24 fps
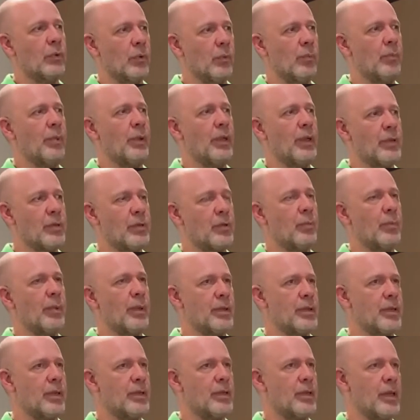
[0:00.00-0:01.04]
be super
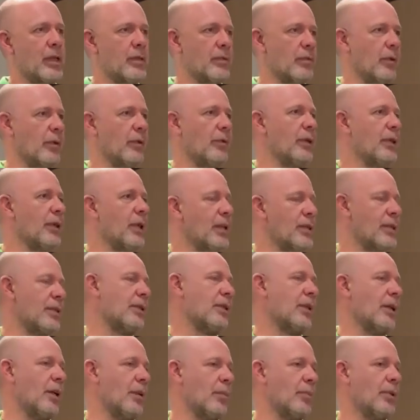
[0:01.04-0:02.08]
successful with that
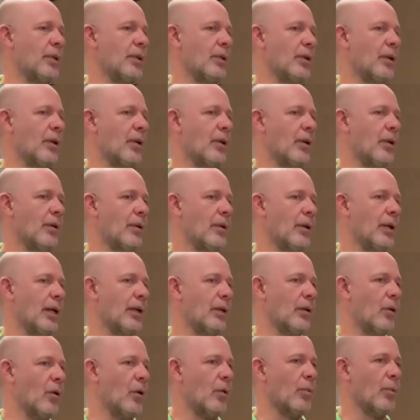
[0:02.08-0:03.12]
script, you know, and
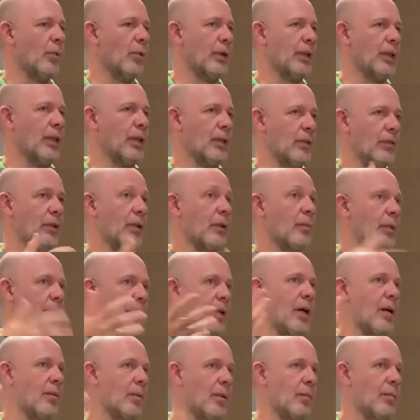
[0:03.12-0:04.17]
hopefully it will
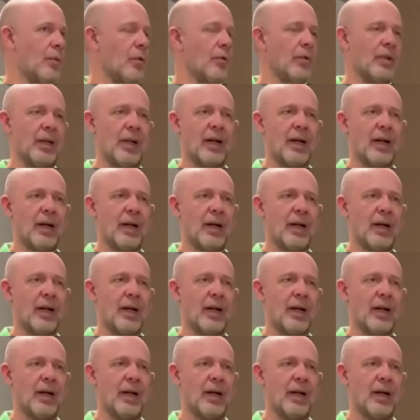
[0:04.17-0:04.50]
become a movie.